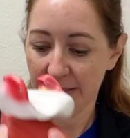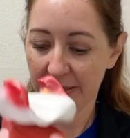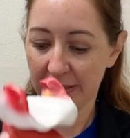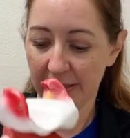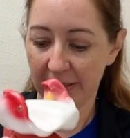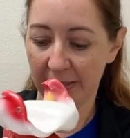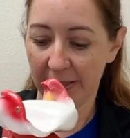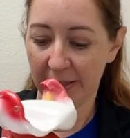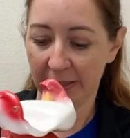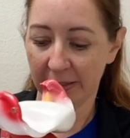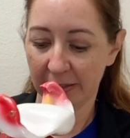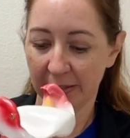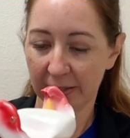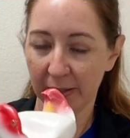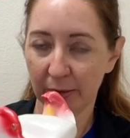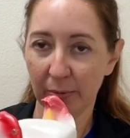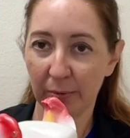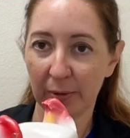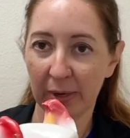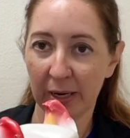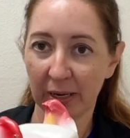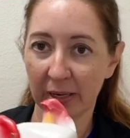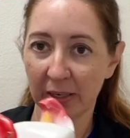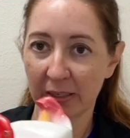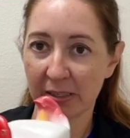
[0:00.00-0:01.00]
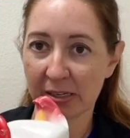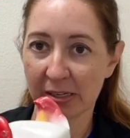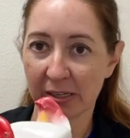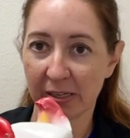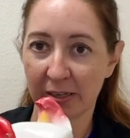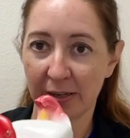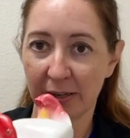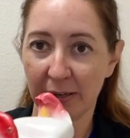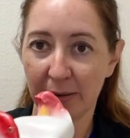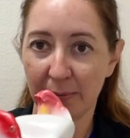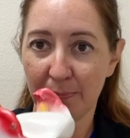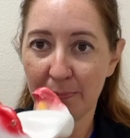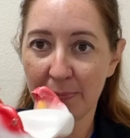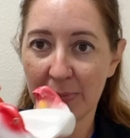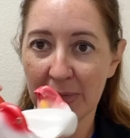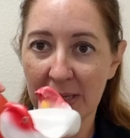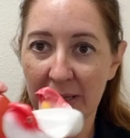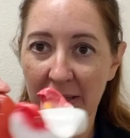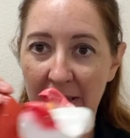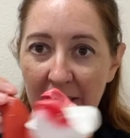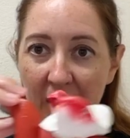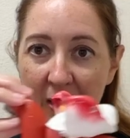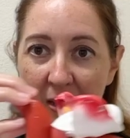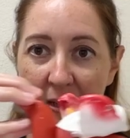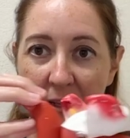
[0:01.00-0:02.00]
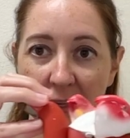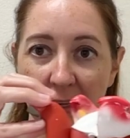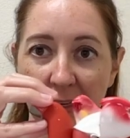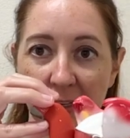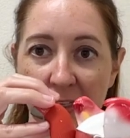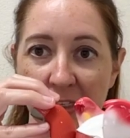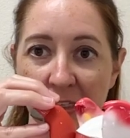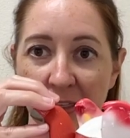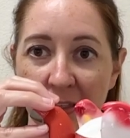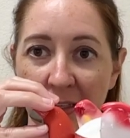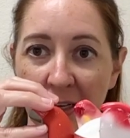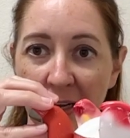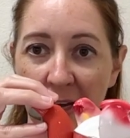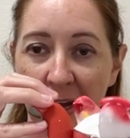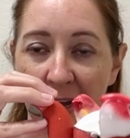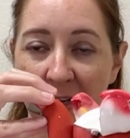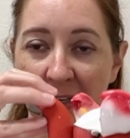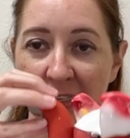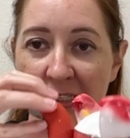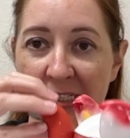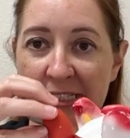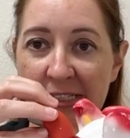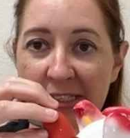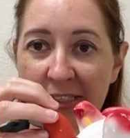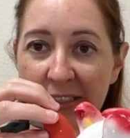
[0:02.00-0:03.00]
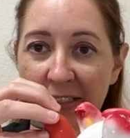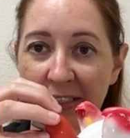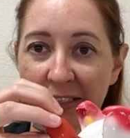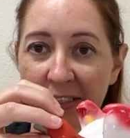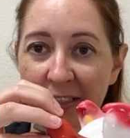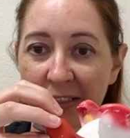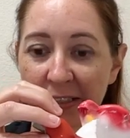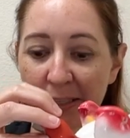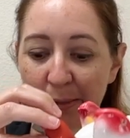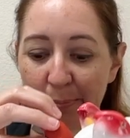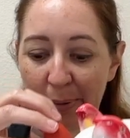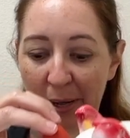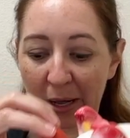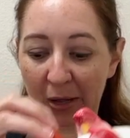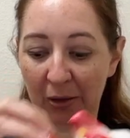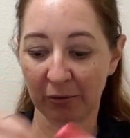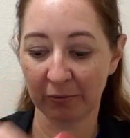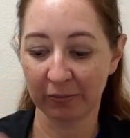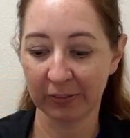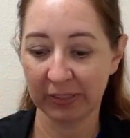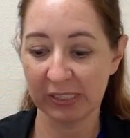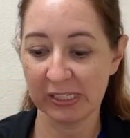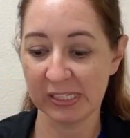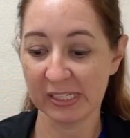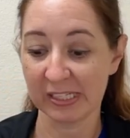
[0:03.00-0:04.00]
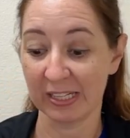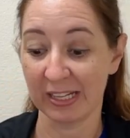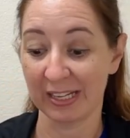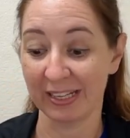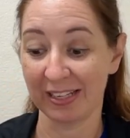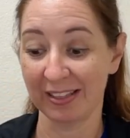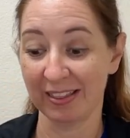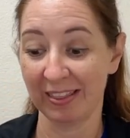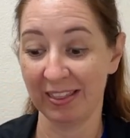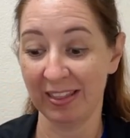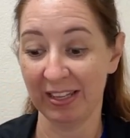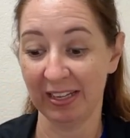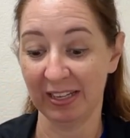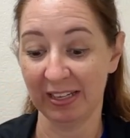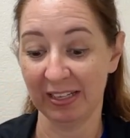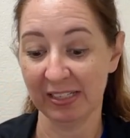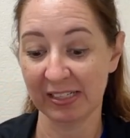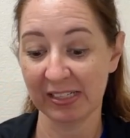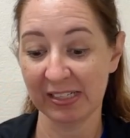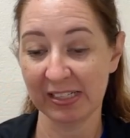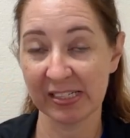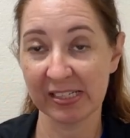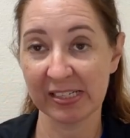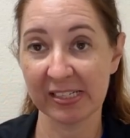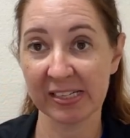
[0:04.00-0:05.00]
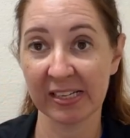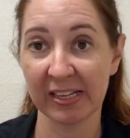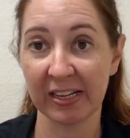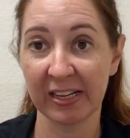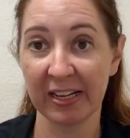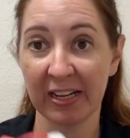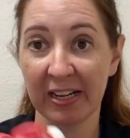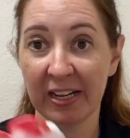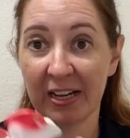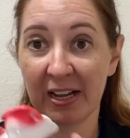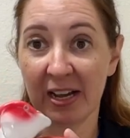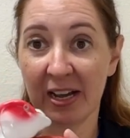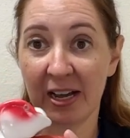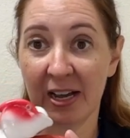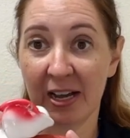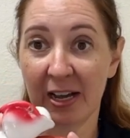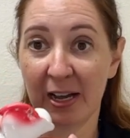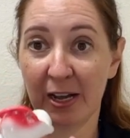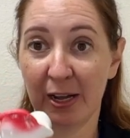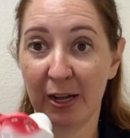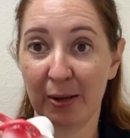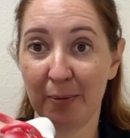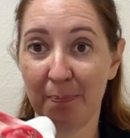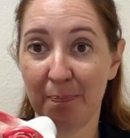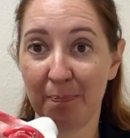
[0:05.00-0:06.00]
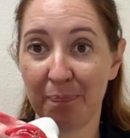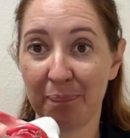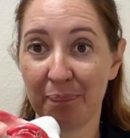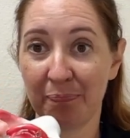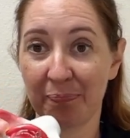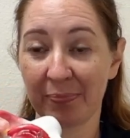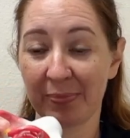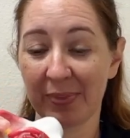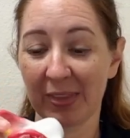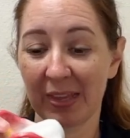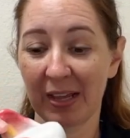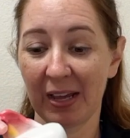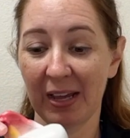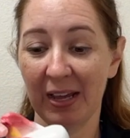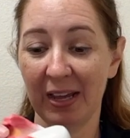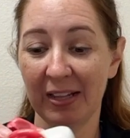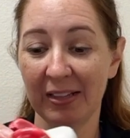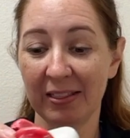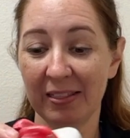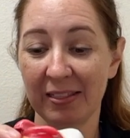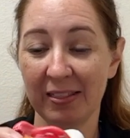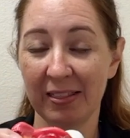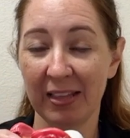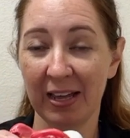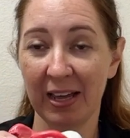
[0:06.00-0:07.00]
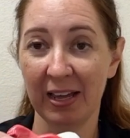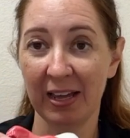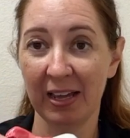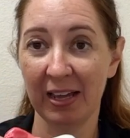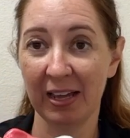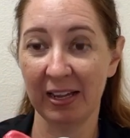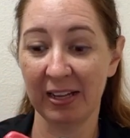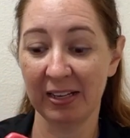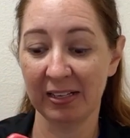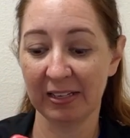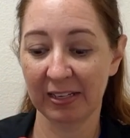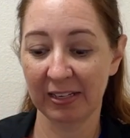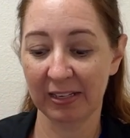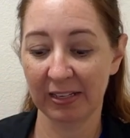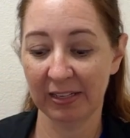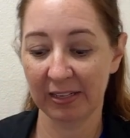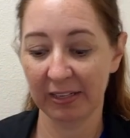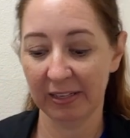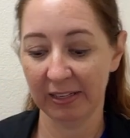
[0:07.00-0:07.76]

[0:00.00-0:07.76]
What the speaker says: and the rectum. So they kind of sit in the pelvis like this. And then